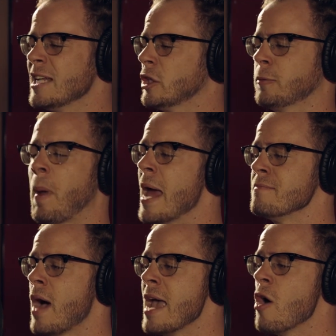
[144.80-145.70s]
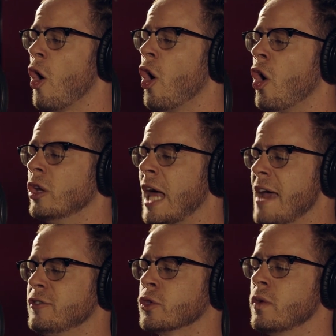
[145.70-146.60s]
spend my whole
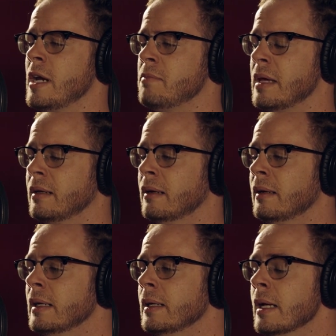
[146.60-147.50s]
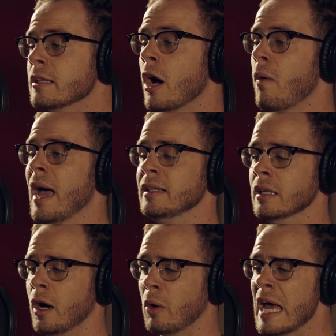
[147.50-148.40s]
life dreaming, though I
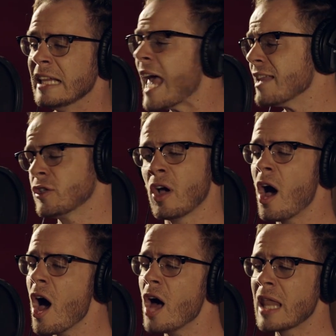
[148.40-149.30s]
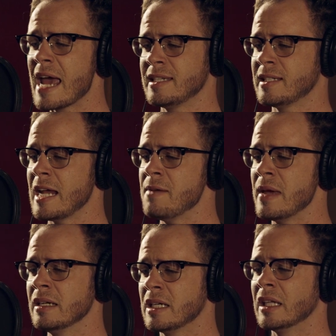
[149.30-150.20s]
know that's all I seem
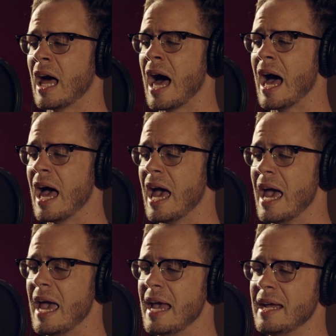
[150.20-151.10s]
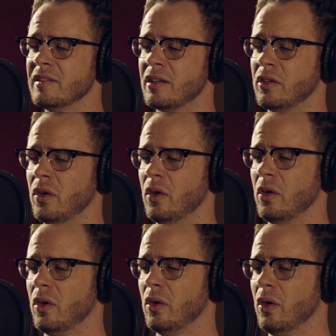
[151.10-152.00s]
inclined to
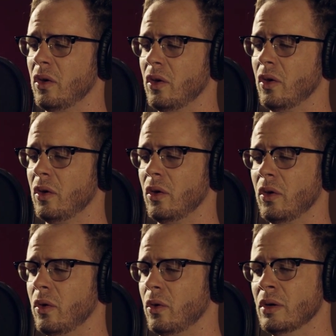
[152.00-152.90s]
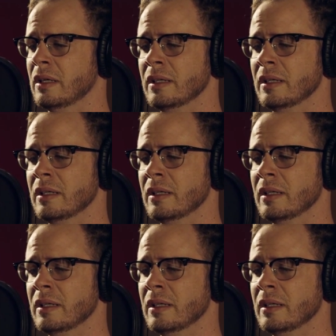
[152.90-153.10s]
do.